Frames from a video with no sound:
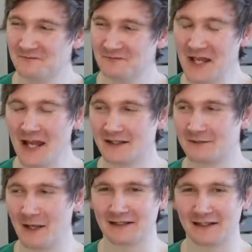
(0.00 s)
Yeah, it's
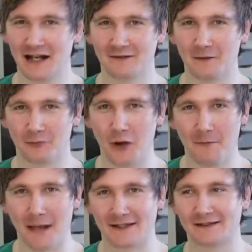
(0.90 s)
basically like the prop
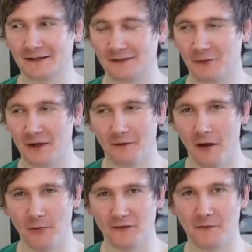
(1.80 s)
master just went
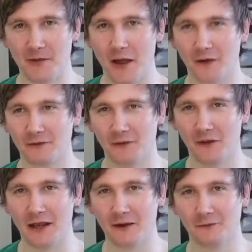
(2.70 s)
above and beyond with what
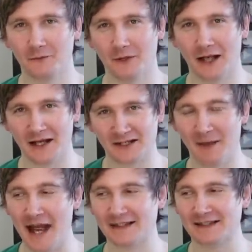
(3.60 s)
they were like,
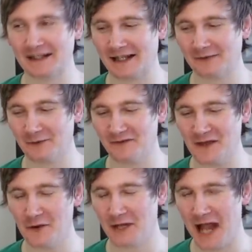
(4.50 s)
expecting. Like, we
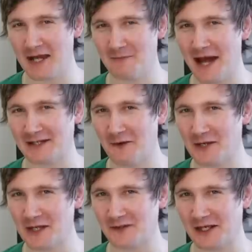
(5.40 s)
feel kind of bad only
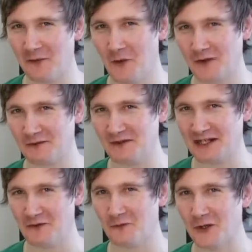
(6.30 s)
using it once. We feel
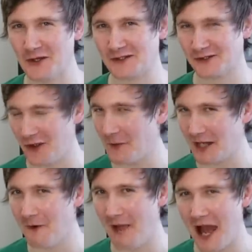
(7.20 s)
even worse throwing it
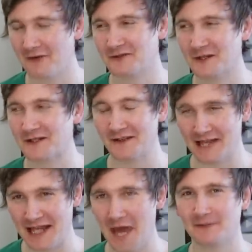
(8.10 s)
away afterwards. So they
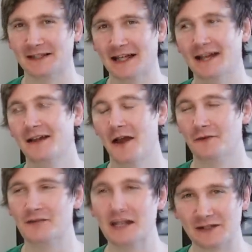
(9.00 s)
kept it and
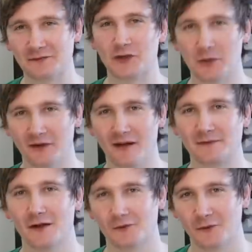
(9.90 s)
reused it for a couple of
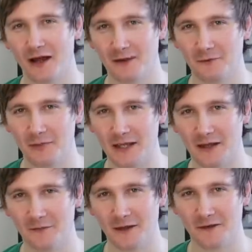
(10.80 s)
episodes where it would be
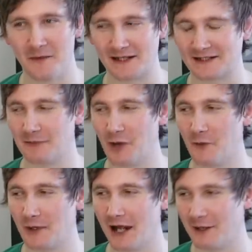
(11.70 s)
um, uh, thematically
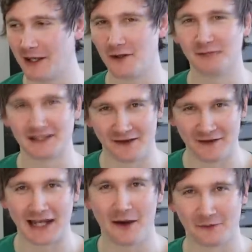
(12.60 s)
appropriate, like when he goes back to like the
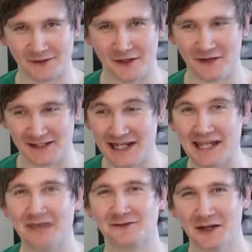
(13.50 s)
accountant's office and he
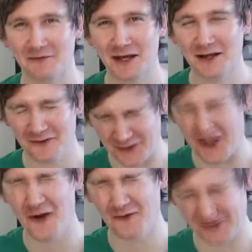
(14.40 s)
gives them the
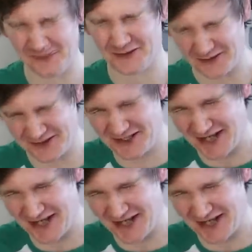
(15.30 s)
cones of Dunshire.